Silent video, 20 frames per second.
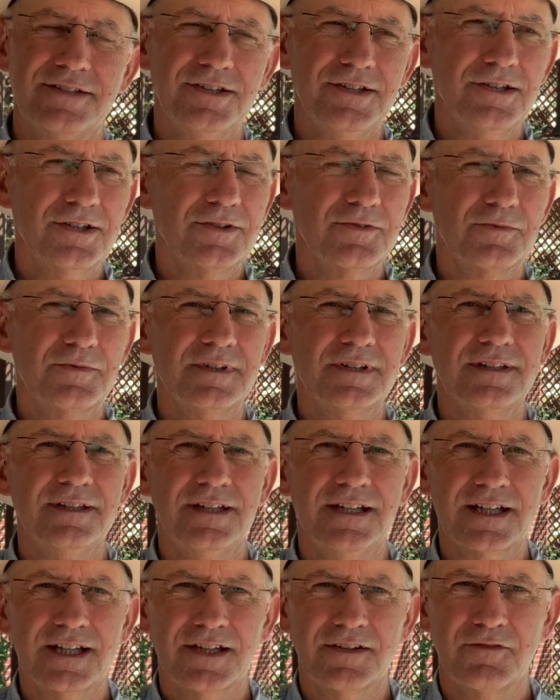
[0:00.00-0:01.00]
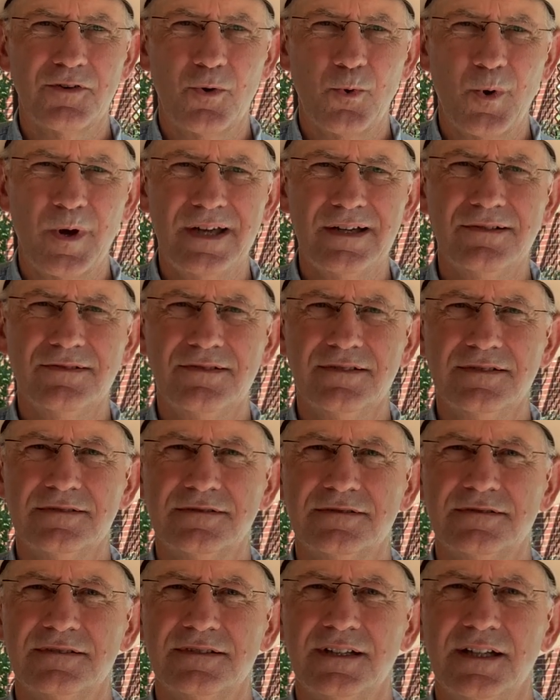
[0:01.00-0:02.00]
you hear one heck of a wail,
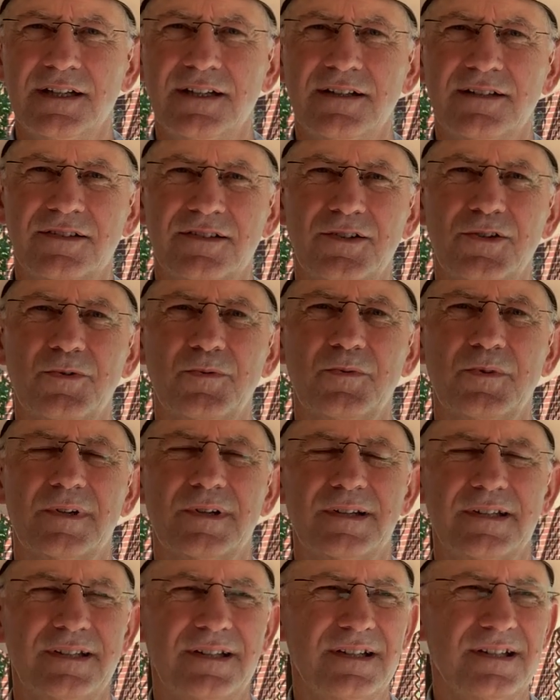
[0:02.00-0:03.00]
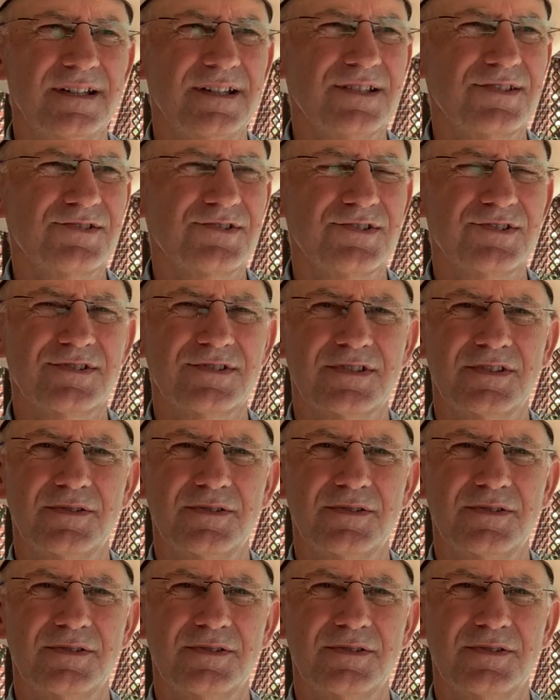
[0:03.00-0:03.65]
don't worry none, it's just